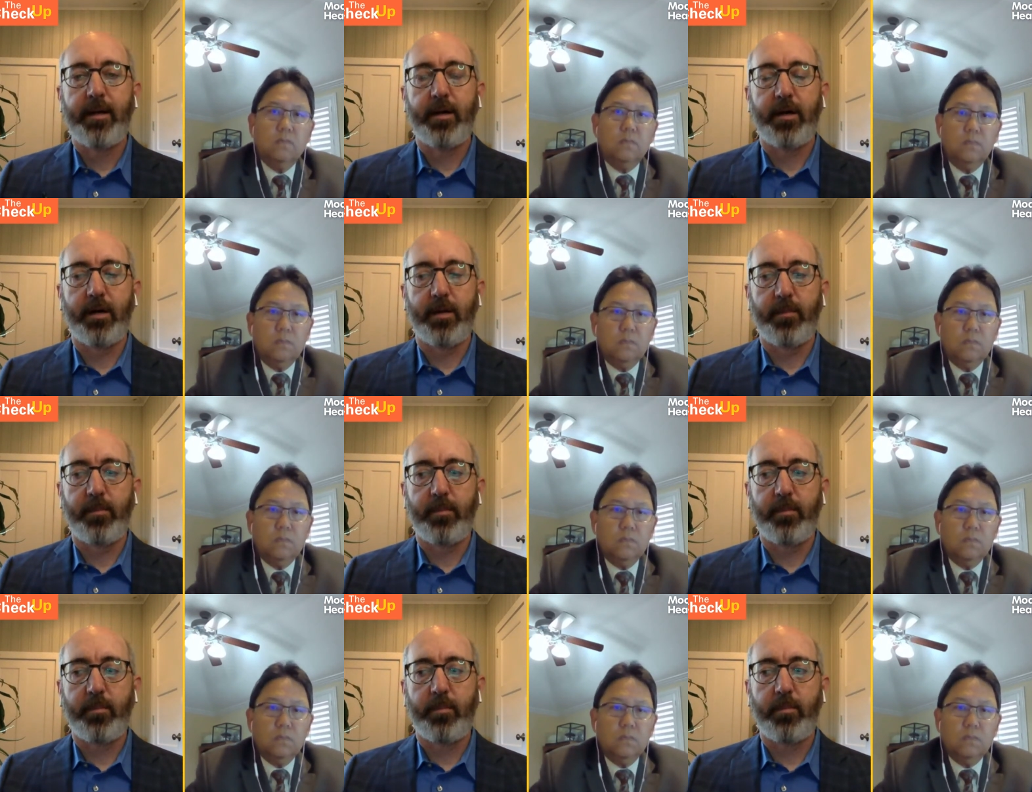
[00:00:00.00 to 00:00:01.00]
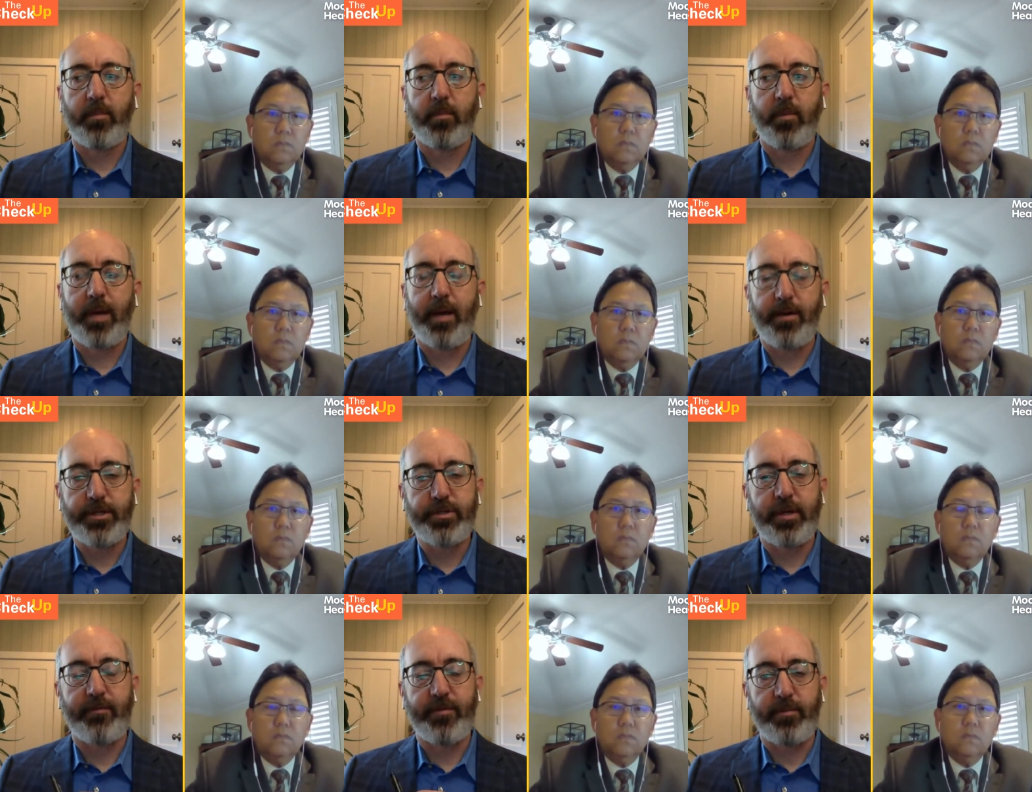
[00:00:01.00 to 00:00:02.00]
Speaker 1: um, how did
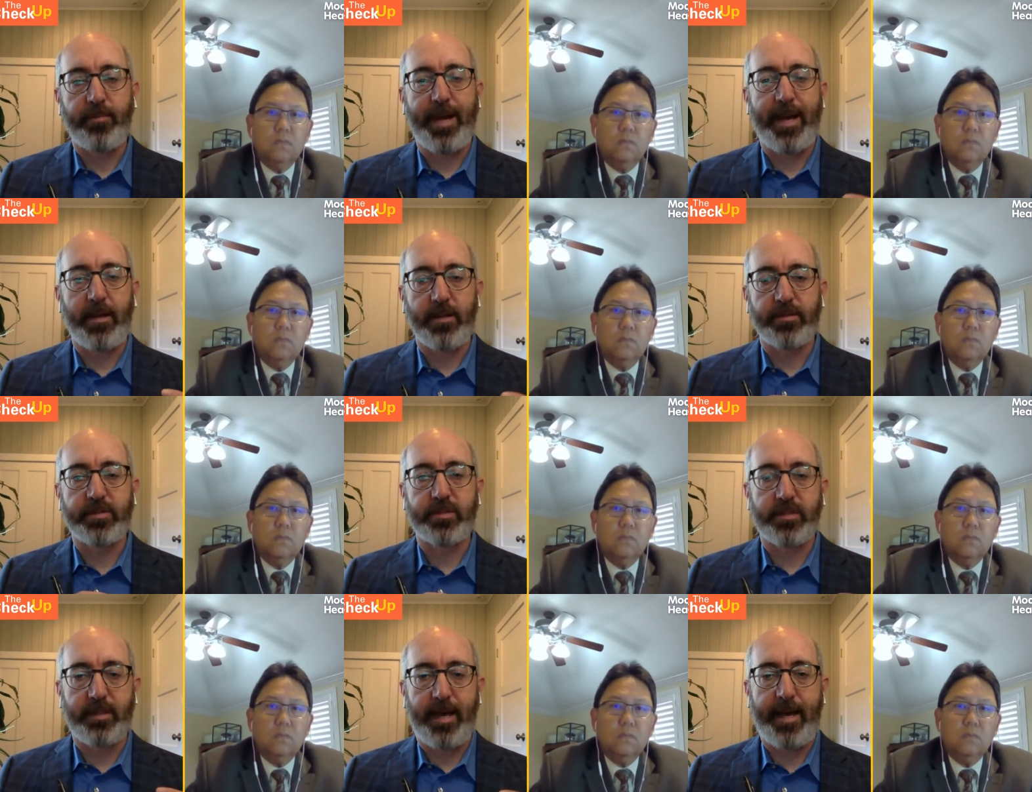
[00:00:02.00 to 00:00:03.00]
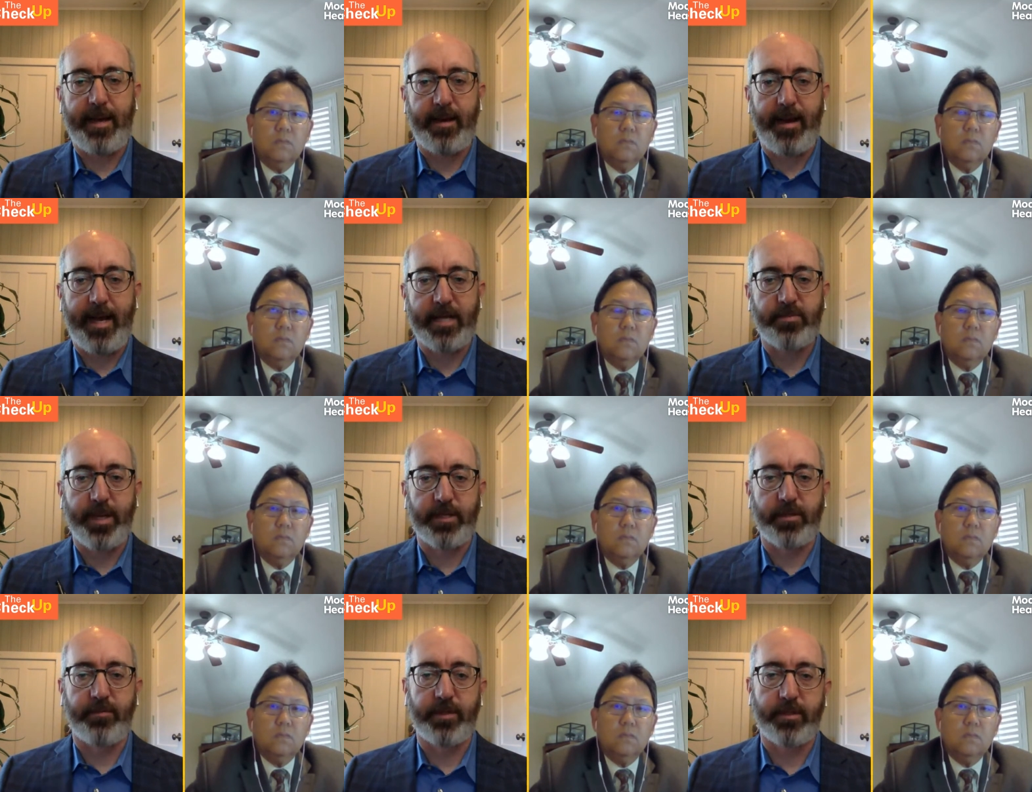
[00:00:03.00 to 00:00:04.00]
you have to balance that
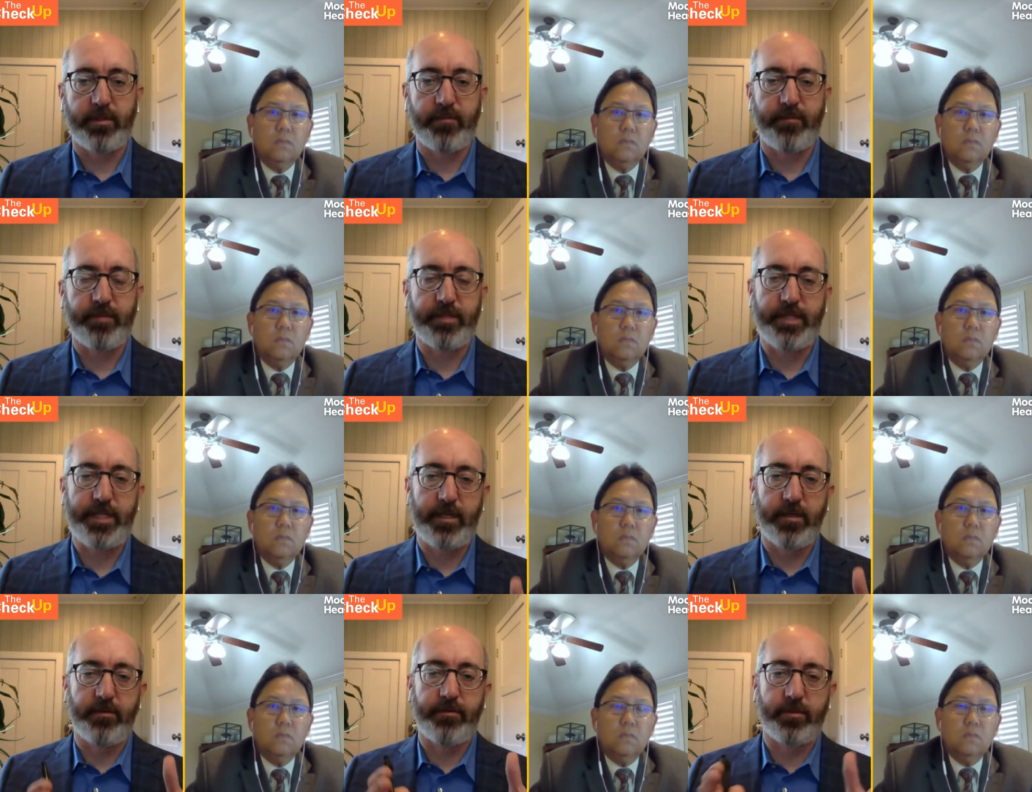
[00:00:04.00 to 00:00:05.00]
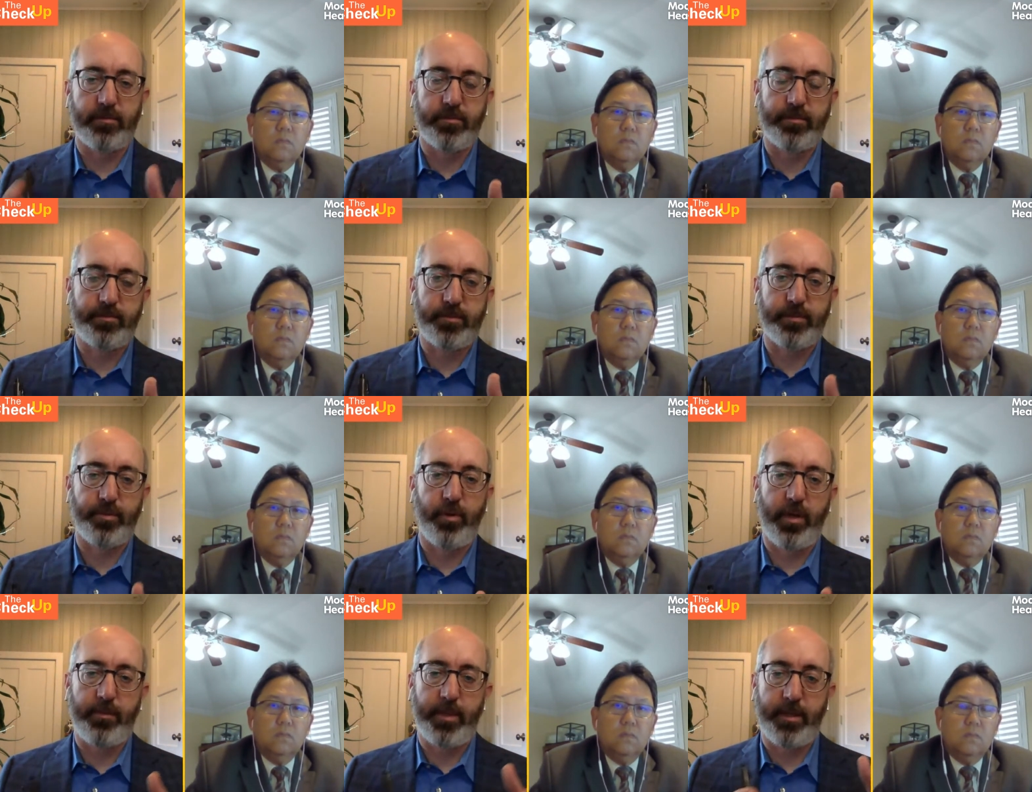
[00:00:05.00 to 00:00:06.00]
aspect of it the fatigue of a
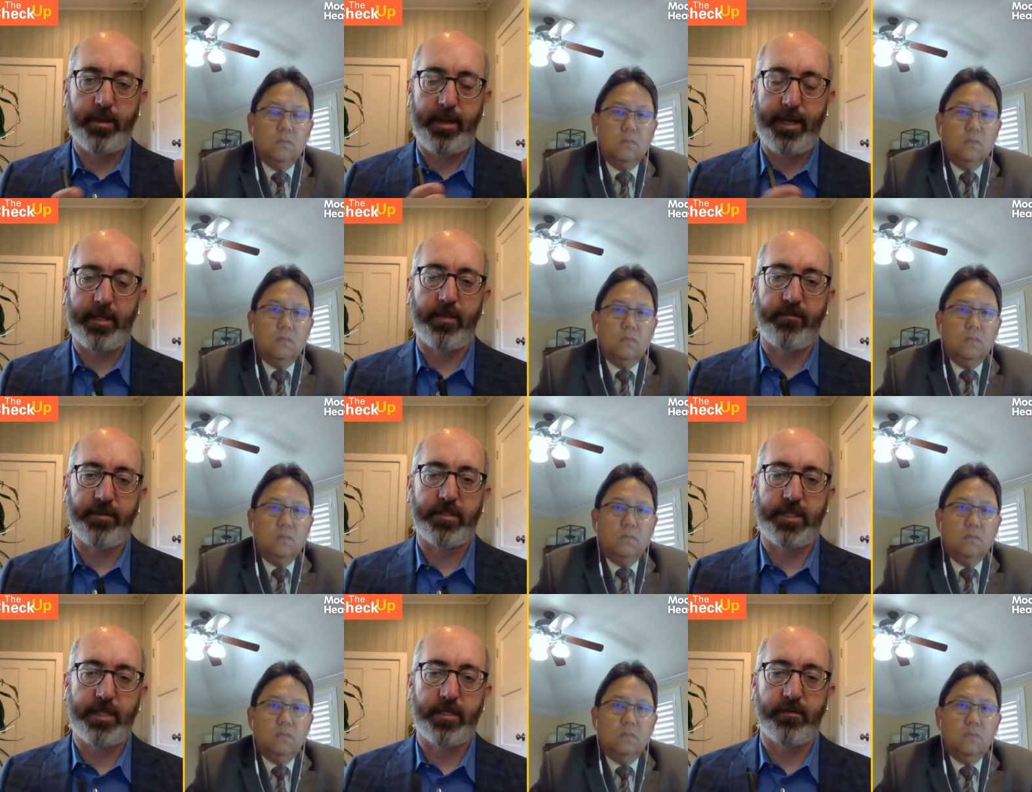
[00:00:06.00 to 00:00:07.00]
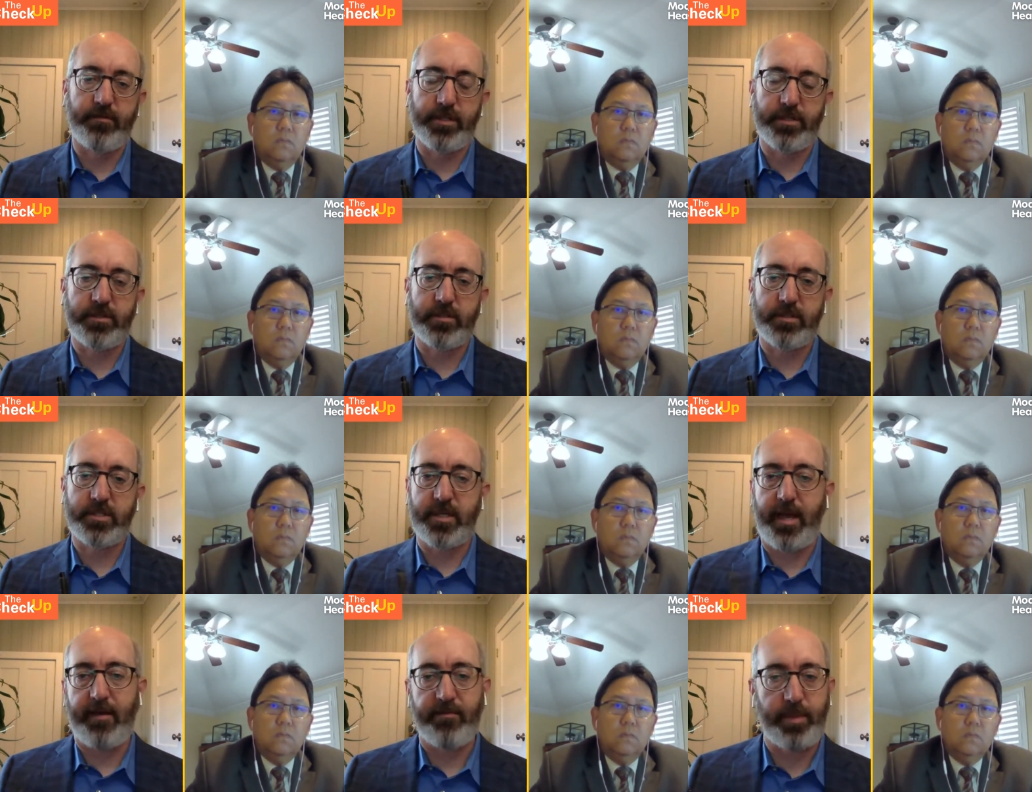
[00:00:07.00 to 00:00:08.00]
deployment and the fatigue of just
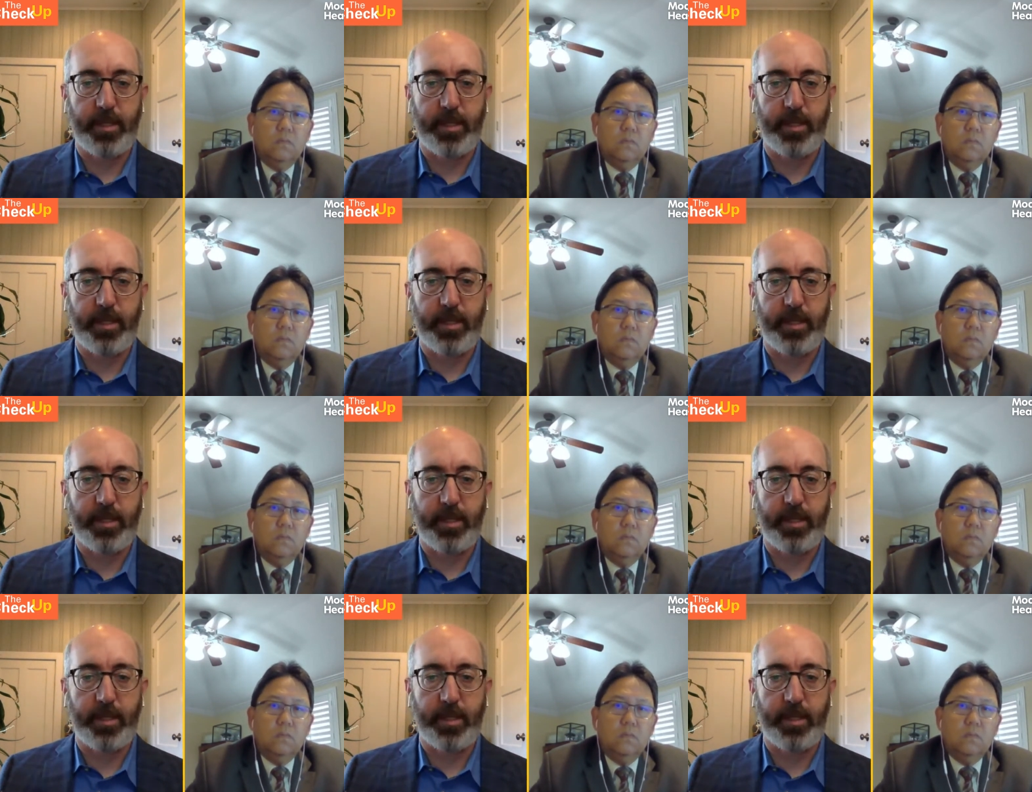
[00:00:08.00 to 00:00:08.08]
staff